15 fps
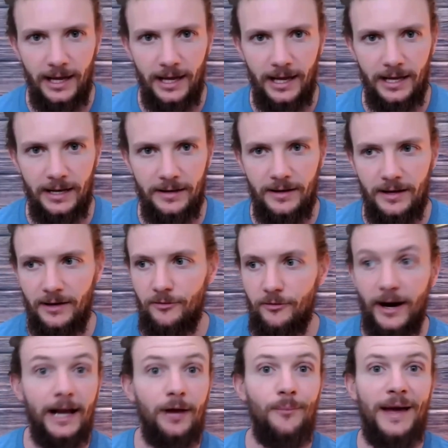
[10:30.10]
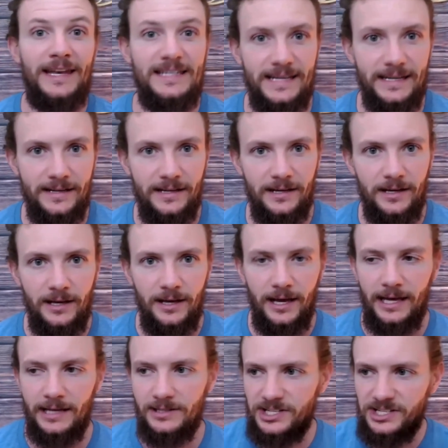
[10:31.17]
and fragmented
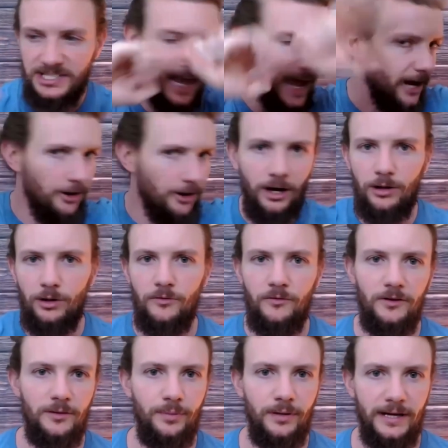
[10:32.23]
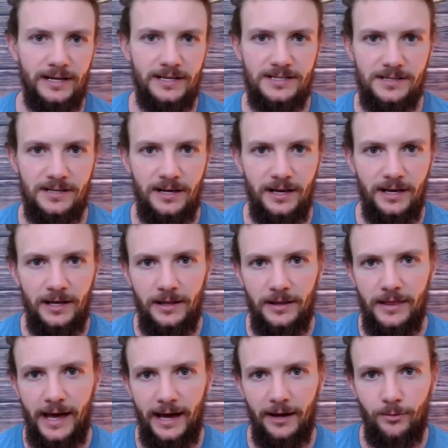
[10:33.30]
and scattered all over the place
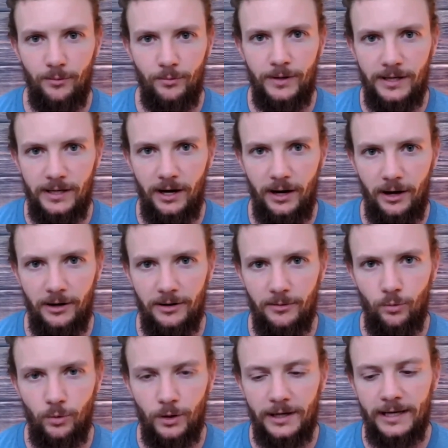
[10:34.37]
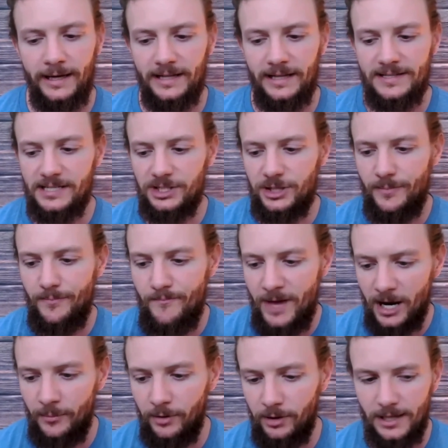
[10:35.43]
that we are working at such a
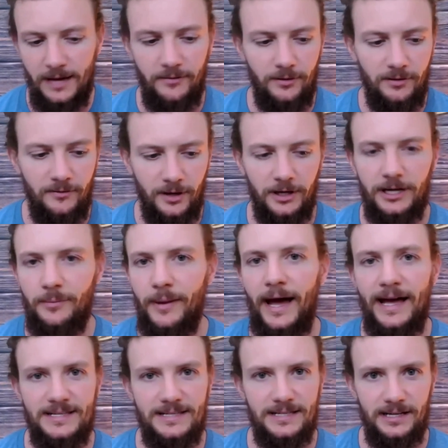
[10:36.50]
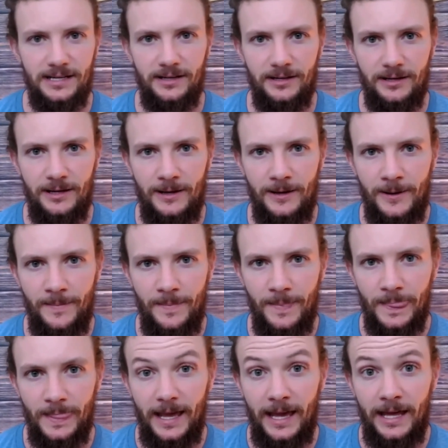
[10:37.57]
minimal level of our capacity.
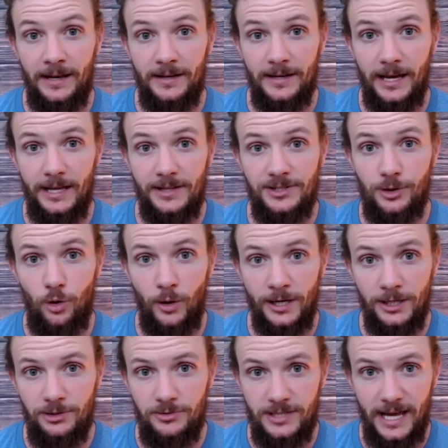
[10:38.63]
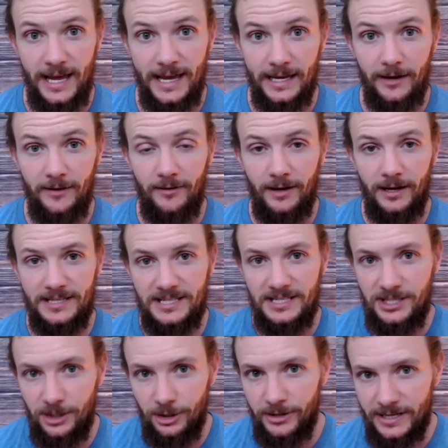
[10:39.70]
And it's going to take a
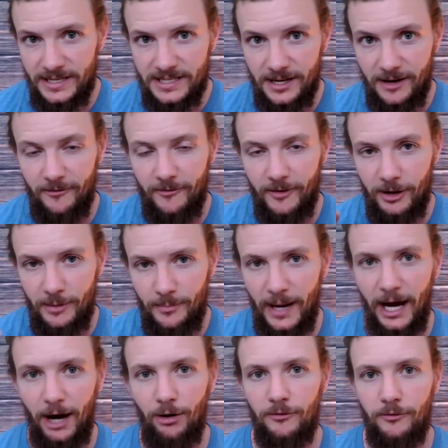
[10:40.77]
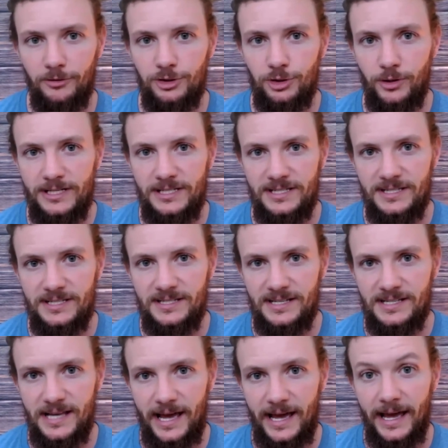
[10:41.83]
series of very powerful choices to
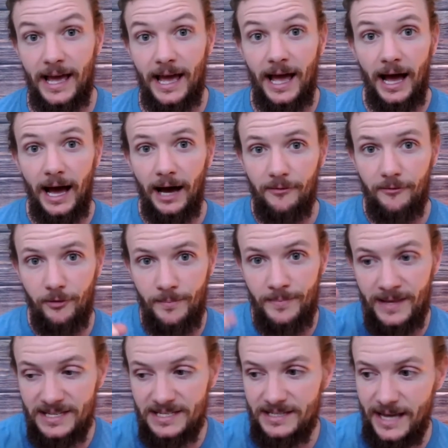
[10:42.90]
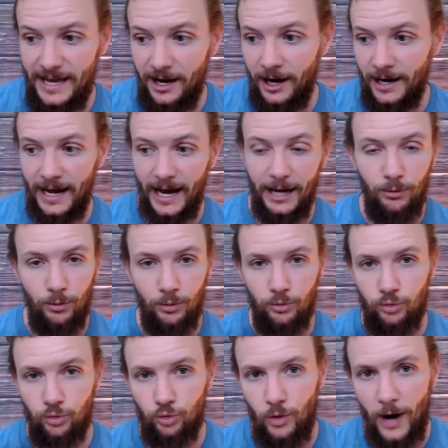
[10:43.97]
say, from this day on, I will
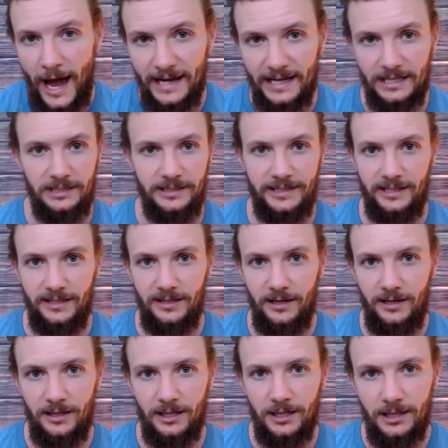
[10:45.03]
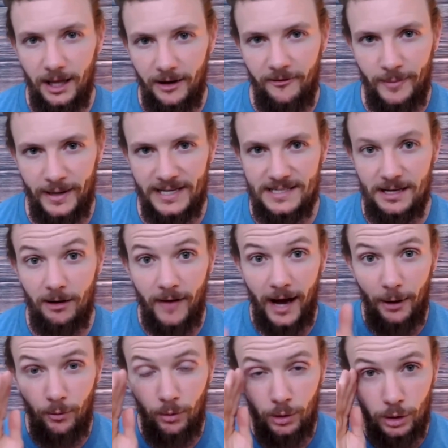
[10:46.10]
radically love myself.
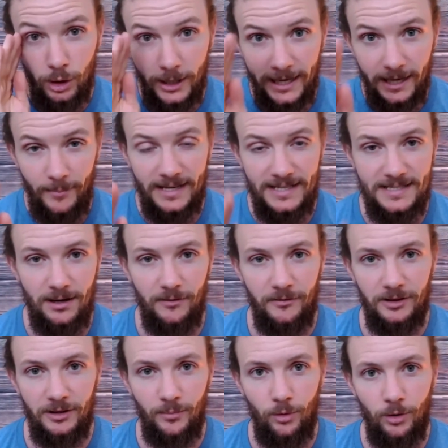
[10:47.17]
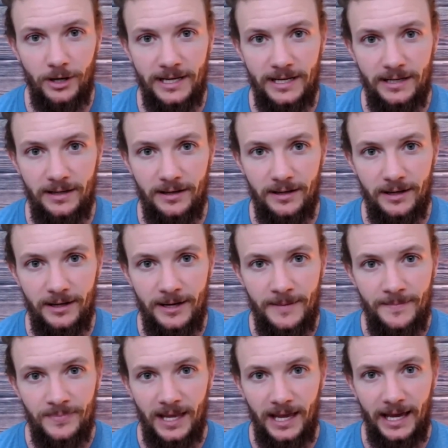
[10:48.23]
I will look at myself in the morning
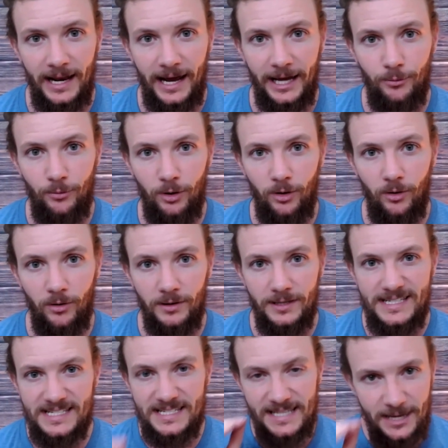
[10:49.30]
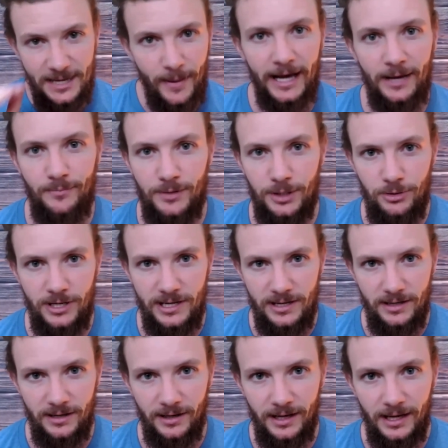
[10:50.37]
and I will see my
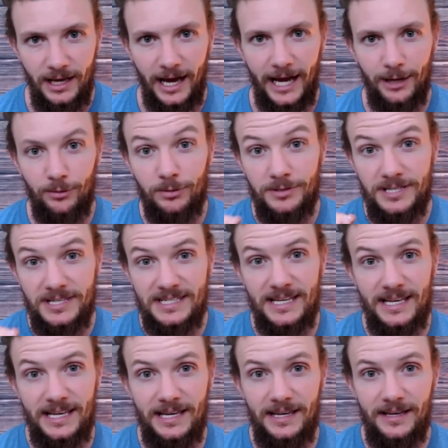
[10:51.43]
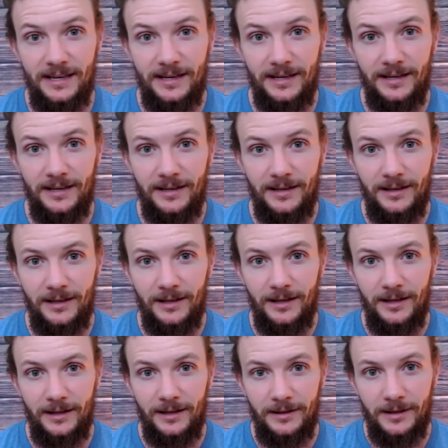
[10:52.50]
beauty. I will see
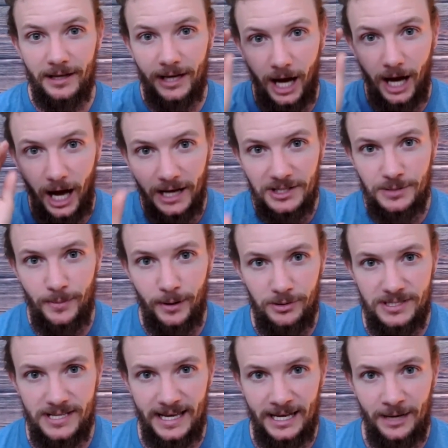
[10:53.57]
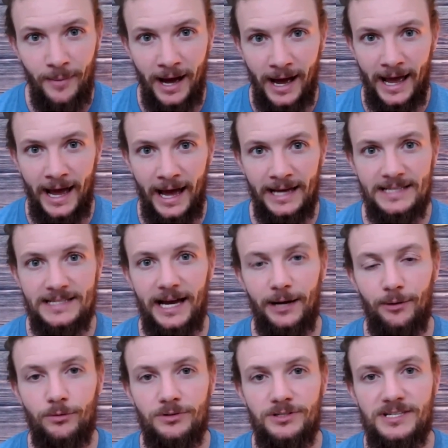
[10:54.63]
the cosmos in my eyes. I
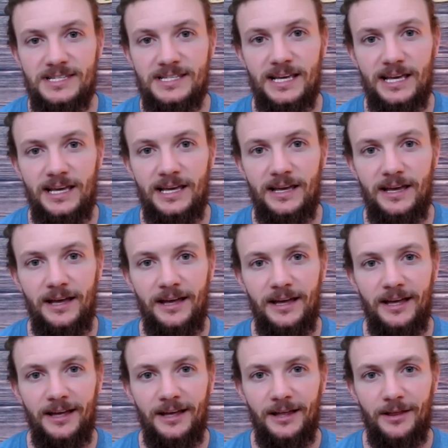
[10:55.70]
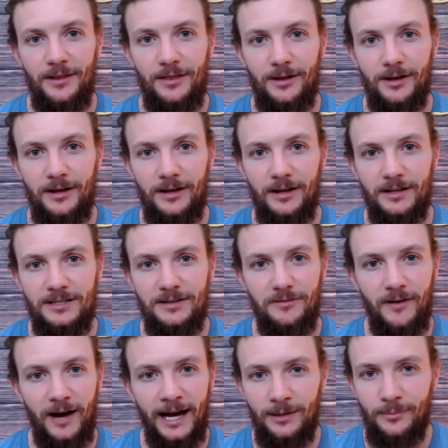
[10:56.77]
will see the
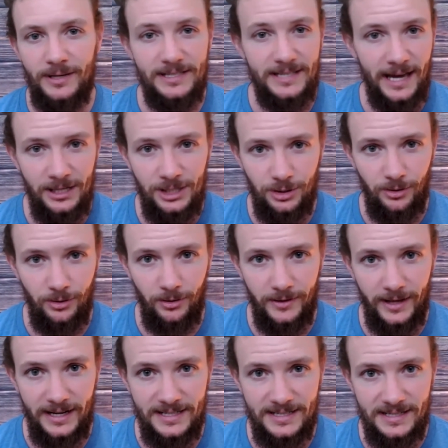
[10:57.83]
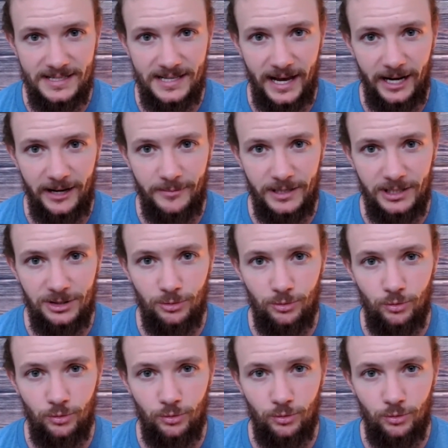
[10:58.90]
divine potential that is inside of me to